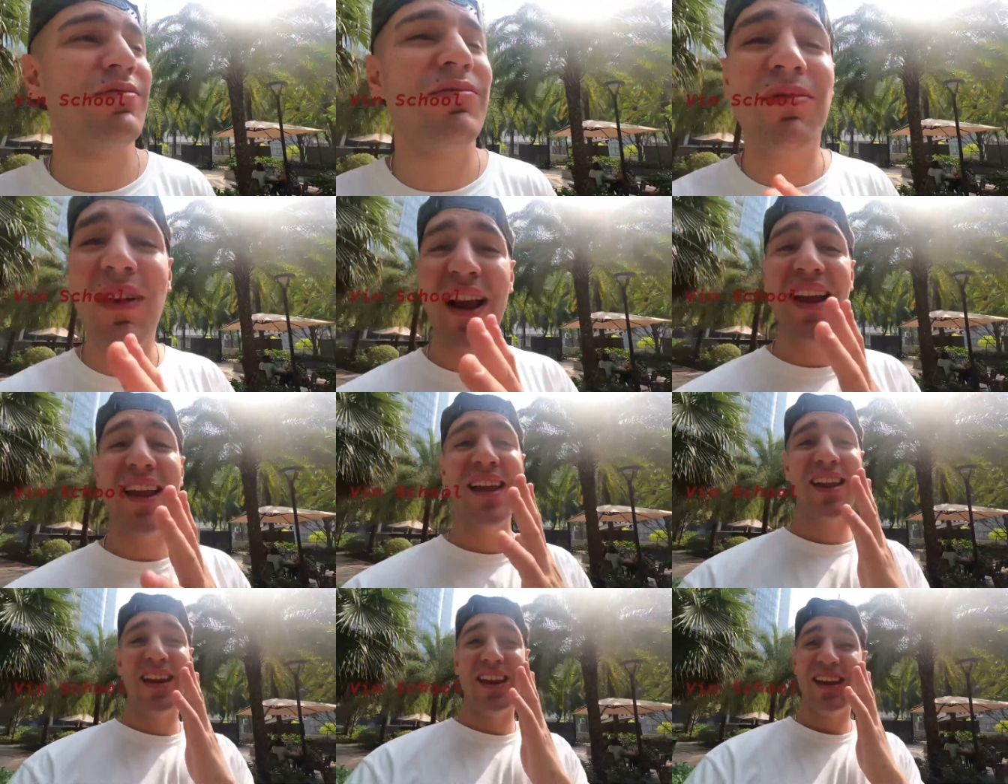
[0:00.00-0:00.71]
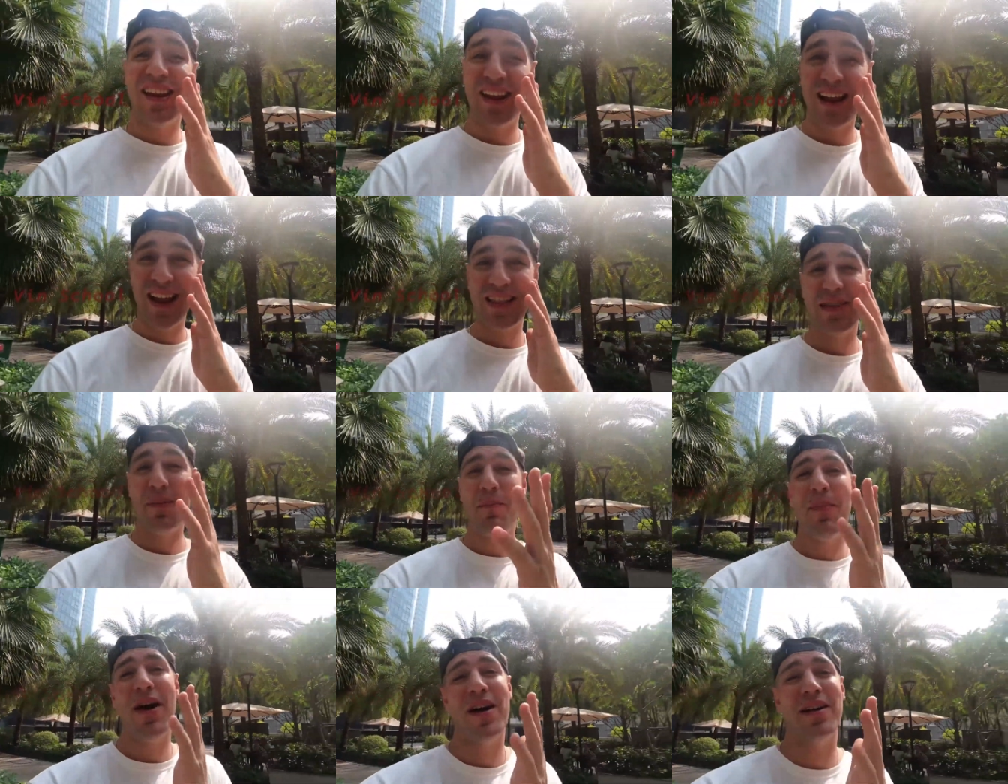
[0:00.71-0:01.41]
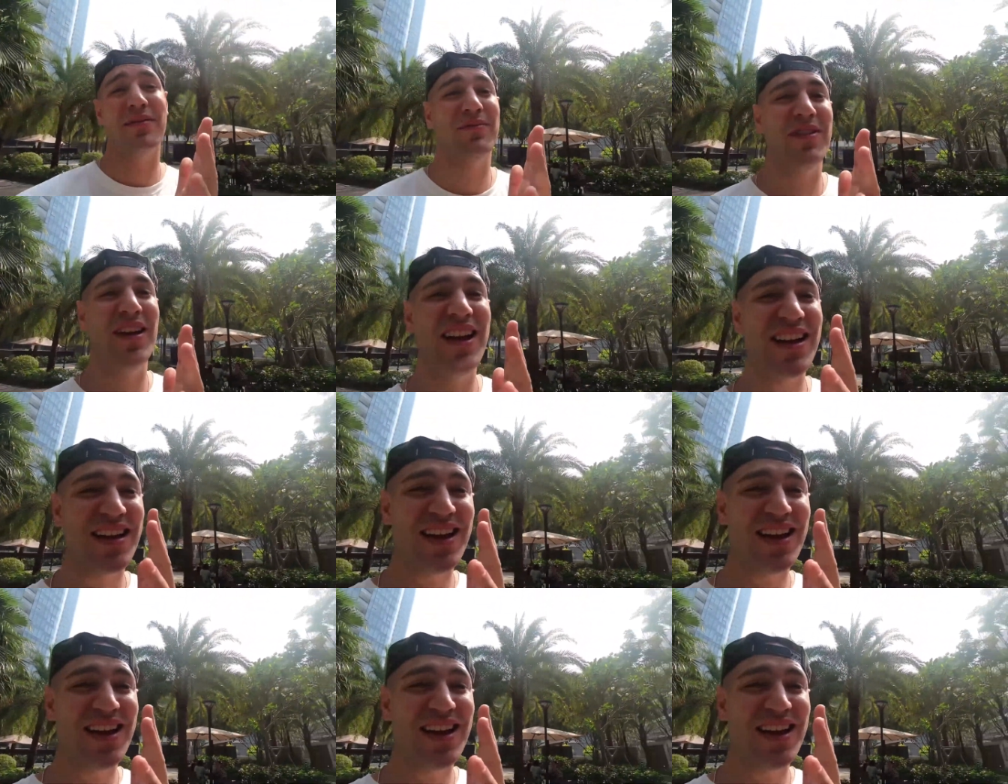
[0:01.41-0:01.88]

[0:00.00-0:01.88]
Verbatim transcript: right at the bottom, right